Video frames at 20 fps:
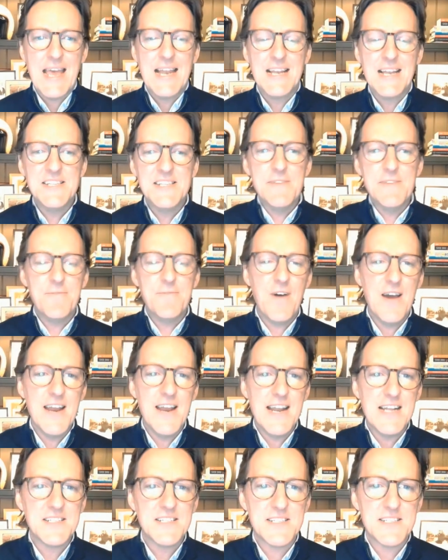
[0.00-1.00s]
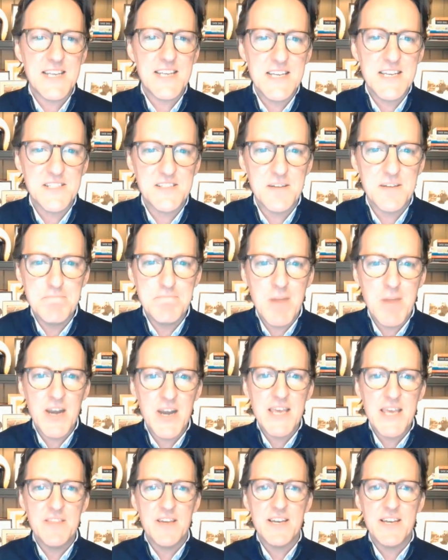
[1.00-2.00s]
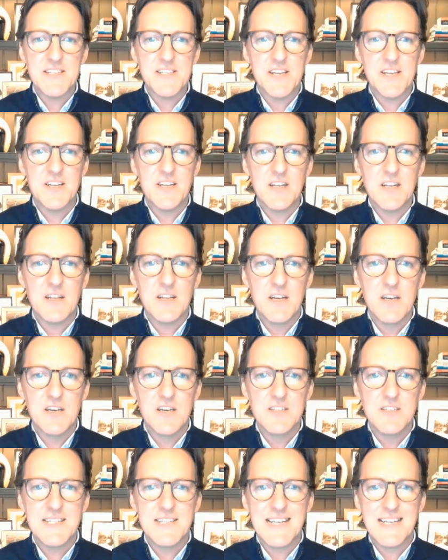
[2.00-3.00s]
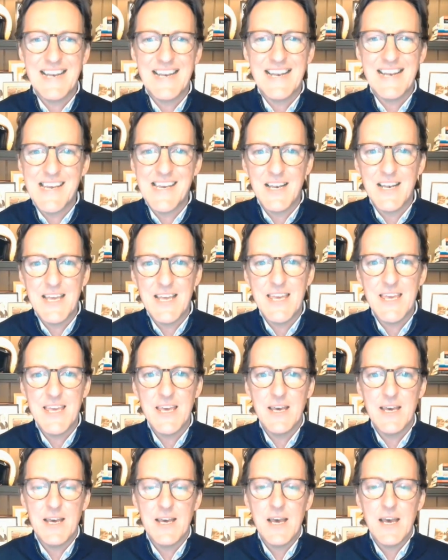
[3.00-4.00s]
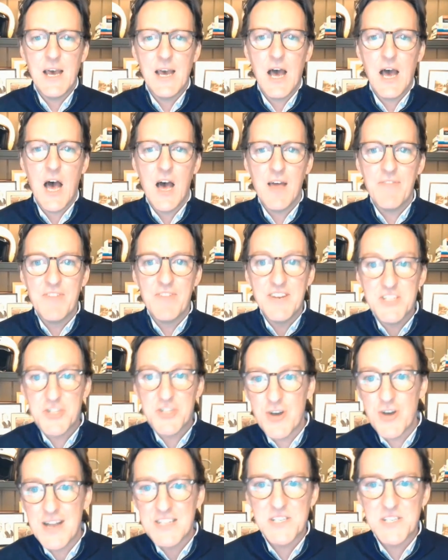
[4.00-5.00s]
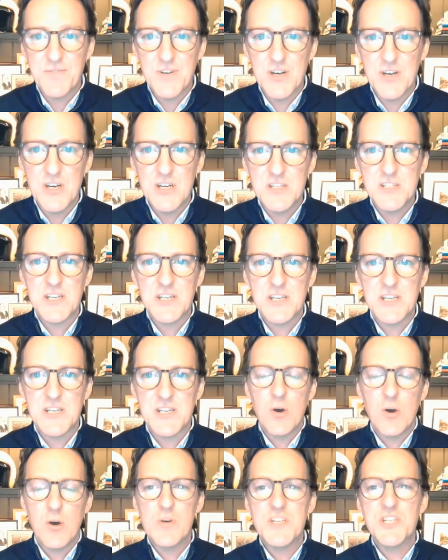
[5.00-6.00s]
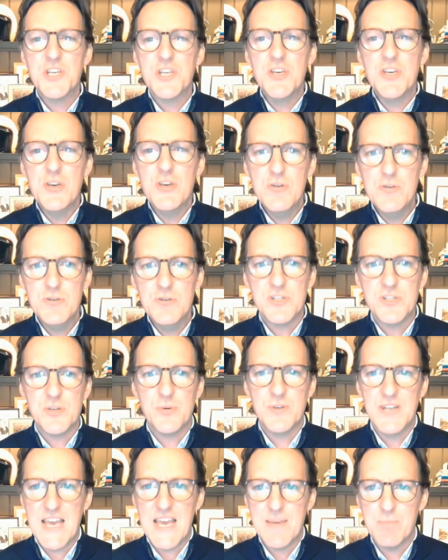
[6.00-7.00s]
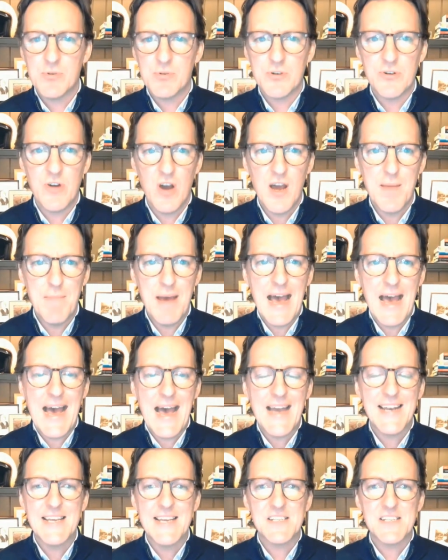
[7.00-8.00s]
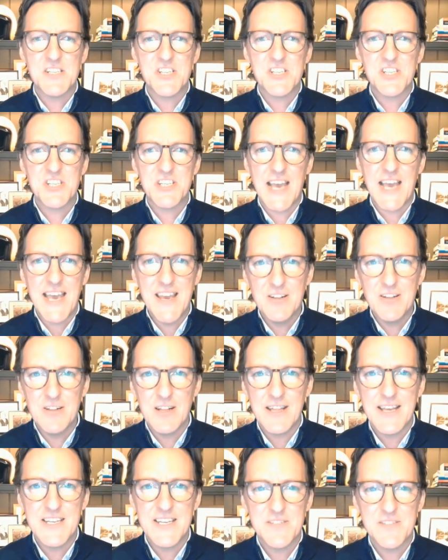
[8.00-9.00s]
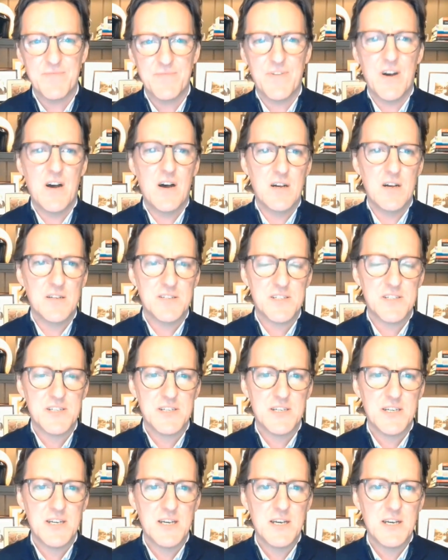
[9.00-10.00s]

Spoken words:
Illicit finance is the money that is earned illegally, that is transferred, or is used to enable crime, and its scale is vast.